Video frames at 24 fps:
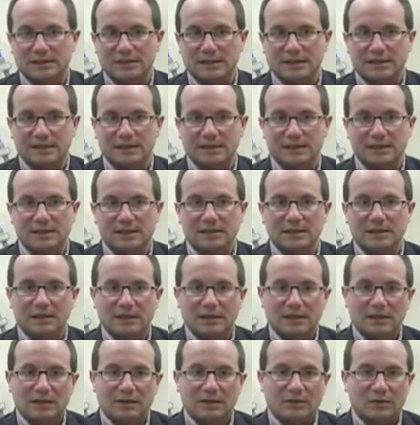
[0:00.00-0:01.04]
technique
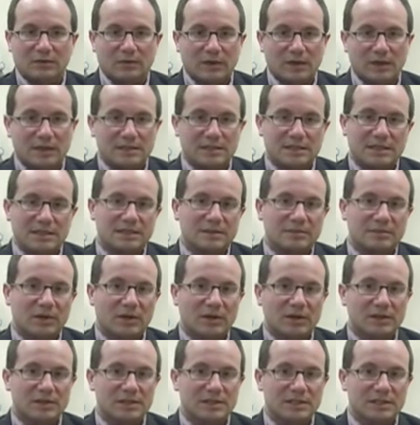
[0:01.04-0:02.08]
requires a
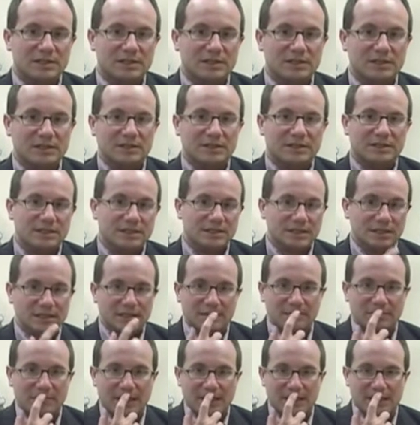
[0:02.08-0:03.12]
small incision just
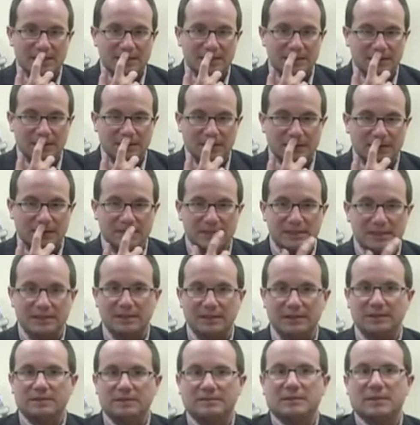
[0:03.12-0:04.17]
at the base of the nose
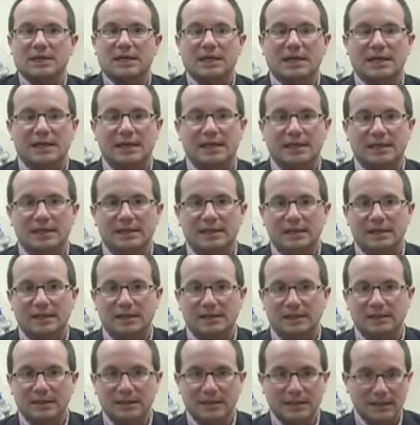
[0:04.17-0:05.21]
here, and
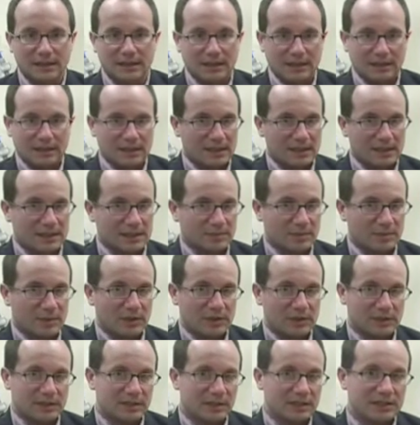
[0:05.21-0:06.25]
that
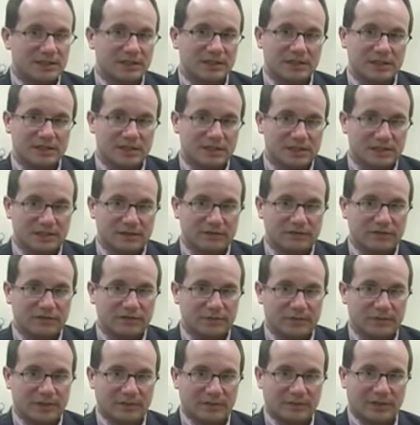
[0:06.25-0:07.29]
small incision is just a
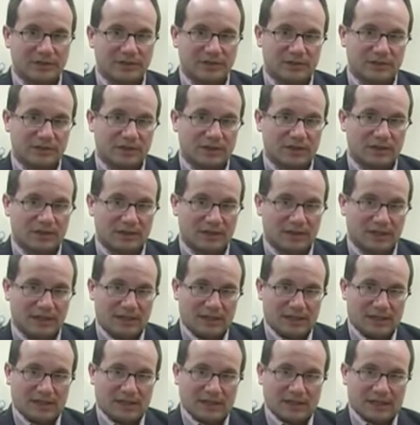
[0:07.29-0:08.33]
few millimeters long
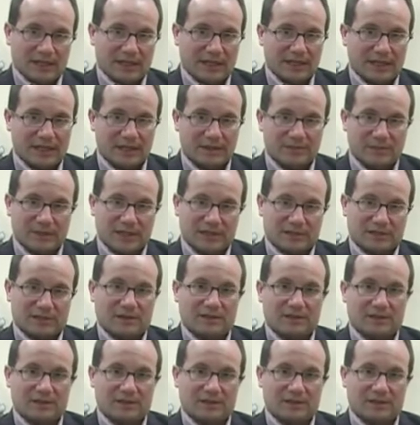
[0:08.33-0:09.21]
and makes